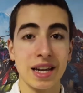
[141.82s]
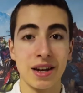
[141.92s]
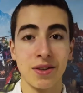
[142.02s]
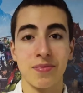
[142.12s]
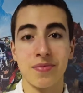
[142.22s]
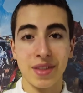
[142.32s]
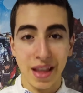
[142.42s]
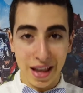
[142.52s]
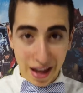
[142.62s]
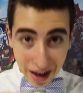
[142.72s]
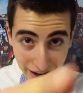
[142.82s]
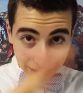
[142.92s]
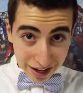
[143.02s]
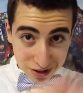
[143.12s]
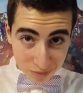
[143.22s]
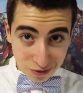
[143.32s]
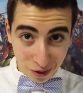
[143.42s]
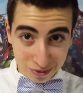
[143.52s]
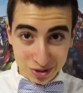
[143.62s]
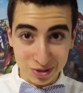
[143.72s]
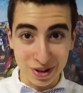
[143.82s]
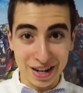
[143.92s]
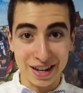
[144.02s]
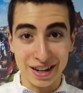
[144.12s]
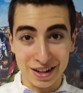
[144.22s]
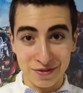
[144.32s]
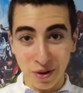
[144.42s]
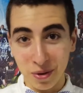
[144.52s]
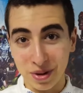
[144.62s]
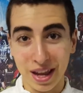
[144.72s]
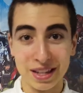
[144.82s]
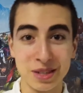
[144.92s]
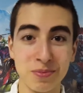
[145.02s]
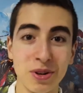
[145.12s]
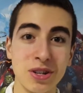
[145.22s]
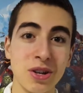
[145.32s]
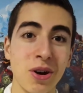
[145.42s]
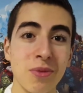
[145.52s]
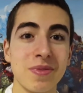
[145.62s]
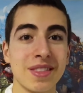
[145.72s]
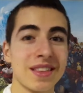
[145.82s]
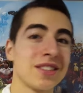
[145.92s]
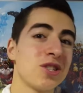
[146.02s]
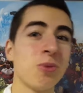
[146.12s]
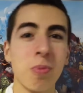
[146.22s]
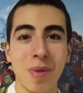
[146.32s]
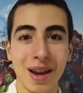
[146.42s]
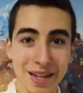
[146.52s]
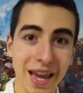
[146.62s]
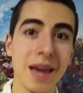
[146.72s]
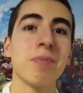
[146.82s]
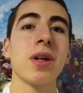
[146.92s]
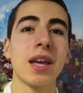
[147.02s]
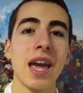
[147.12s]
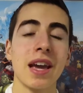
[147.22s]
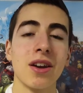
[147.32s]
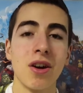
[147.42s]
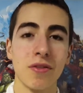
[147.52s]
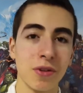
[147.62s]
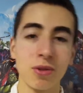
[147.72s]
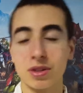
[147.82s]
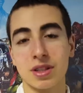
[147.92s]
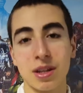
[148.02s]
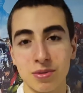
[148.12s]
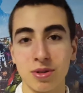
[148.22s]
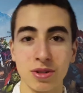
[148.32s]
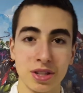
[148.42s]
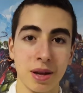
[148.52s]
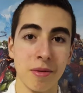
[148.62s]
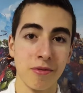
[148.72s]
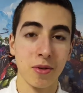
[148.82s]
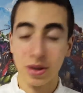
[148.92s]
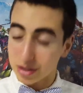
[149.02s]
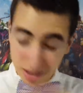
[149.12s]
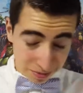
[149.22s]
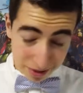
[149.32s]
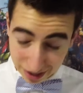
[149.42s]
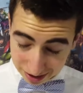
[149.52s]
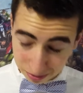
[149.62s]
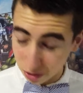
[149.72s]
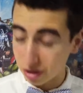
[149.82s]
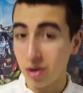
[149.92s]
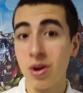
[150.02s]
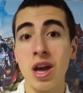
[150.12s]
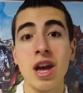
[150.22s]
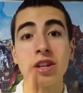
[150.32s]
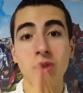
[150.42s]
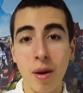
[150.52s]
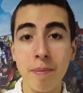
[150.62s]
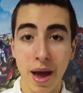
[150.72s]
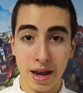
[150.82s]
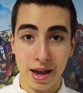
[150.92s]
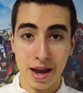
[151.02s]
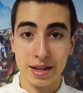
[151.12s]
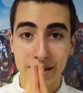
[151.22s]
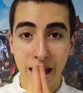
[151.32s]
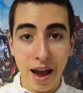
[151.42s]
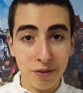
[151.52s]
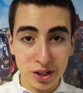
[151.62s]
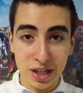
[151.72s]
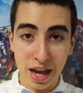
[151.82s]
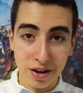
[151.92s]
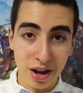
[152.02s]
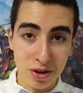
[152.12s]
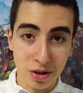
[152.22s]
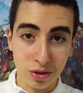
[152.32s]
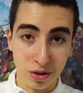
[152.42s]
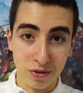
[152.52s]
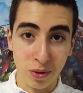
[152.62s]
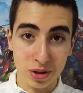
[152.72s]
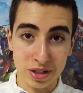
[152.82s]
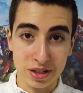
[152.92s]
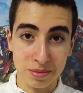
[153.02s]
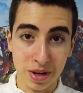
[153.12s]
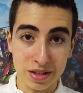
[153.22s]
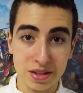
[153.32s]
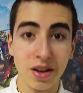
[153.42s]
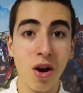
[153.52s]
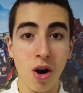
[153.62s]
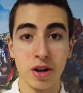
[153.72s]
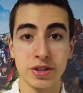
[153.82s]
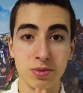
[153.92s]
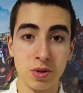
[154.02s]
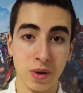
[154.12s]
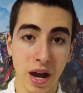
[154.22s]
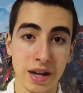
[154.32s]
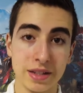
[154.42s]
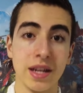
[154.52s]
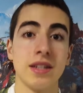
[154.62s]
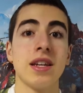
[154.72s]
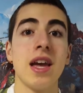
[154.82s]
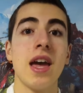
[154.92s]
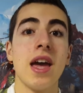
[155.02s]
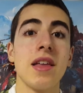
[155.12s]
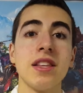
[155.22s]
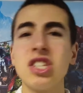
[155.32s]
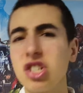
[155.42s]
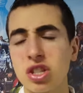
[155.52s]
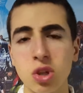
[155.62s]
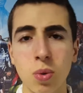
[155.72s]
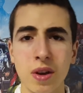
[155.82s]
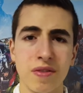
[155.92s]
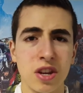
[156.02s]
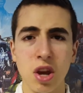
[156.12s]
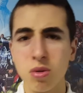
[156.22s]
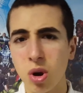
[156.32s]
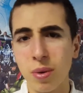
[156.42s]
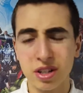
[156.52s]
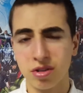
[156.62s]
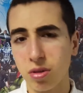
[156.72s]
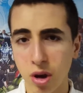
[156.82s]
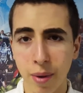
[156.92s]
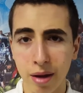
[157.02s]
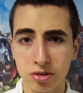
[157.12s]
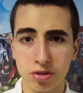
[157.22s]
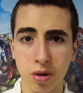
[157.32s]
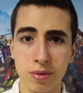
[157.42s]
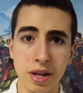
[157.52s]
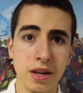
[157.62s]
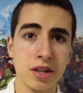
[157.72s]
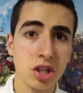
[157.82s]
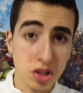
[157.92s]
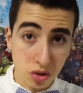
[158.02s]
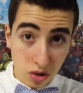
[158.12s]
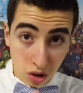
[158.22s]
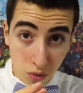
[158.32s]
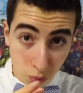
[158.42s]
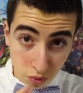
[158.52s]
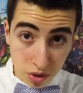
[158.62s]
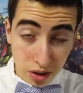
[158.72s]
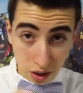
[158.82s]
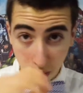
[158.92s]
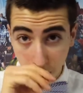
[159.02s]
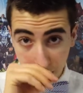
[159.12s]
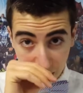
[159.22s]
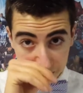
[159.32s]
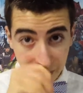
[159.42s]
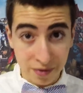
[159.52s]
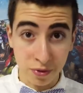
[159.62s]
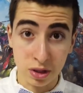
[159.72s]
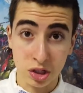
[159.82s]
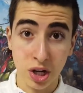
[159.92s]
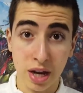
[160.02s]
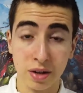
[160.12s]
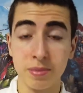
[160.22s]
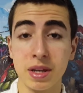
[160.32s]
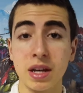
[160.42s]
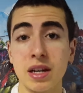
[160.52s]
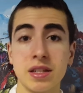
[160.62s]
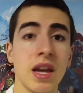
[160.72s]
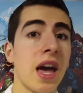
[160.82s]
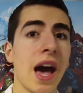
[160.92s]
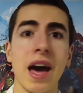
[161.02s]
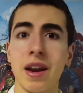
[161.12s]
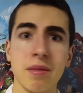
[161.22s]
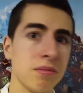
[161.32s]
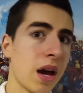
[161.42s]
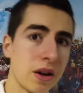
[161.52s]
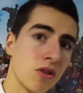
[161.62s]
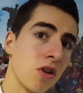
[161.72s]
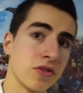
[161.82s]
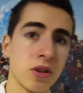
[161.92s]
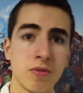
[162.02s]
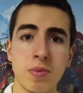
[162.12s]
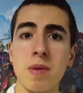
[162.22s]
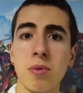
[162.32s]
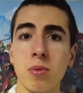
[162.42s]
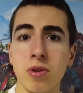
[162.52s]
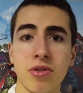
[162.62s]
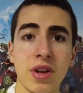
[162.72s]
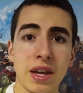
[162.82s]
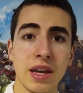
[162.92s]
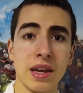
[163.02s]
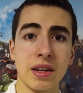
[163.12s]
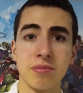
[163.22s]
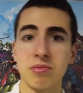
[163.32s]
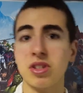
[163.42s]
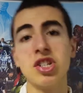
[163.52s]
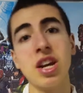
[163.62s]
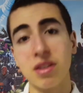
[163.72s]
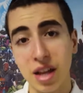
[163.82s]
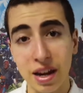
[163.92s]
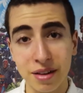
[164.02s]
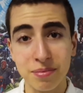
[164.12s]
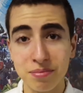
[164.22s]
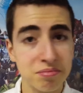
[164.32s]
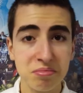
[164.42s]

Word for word: I got a new phone screen, uh, phone case. It's pretty dope. Superman cape like hanging off. It looks that's what it looks like on my phone case. That's besides the point though. So I'm back, guys. Every Saturday you can look forward to some nice, awesome new content. This is just a quick video, no intro, no outro needed. Just a little, real, a quick update for the channel because I, I don't know if some people were thinking the channel kind of